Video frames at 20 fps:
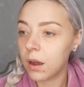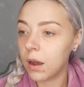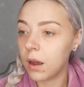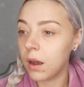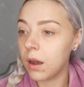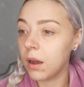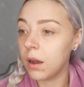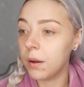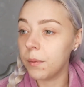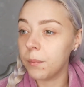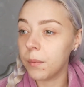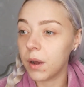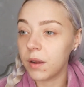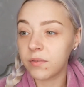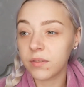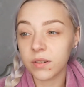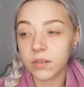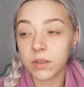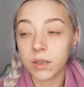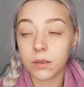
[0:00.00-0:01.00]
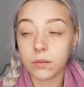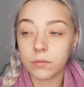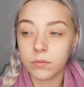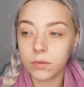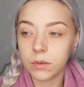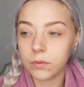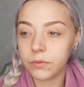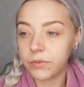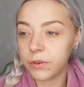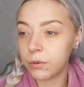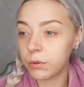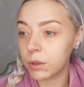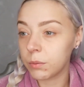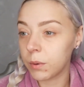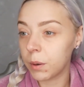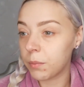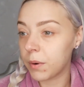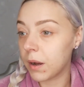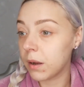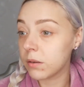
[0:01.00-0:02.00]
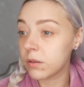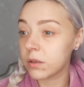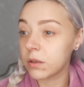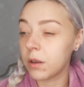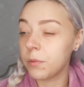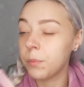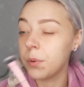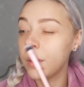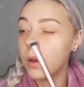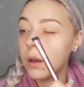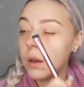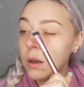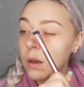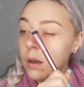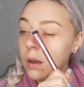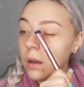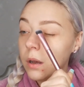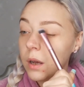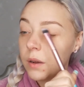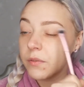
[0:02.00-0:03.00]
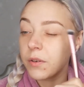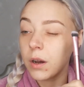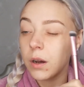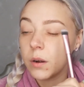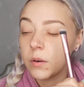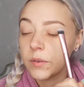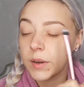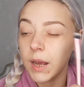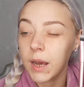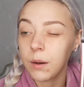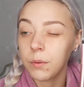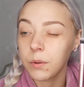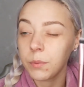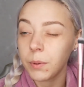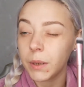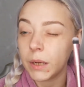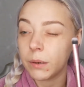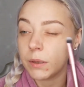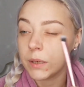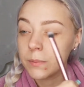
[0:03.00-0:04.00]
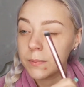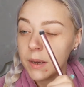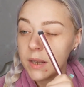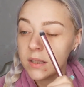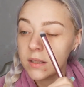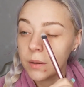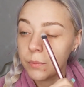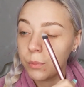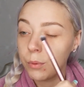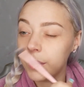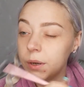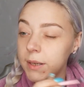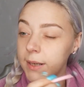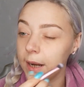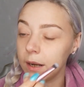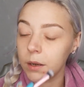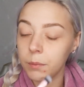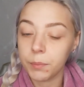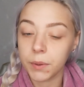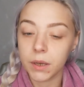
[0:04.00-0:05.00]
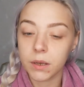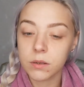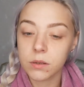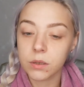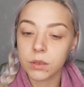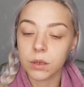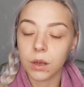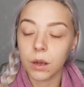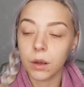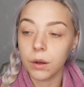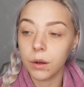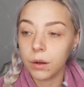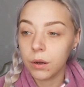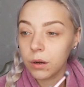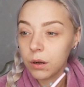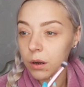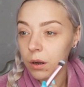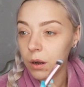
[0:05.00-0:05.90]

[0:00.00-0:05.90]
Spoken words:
I've just filled in my brows and I've carved it out with P.Louise base and I've brought it down a bit. So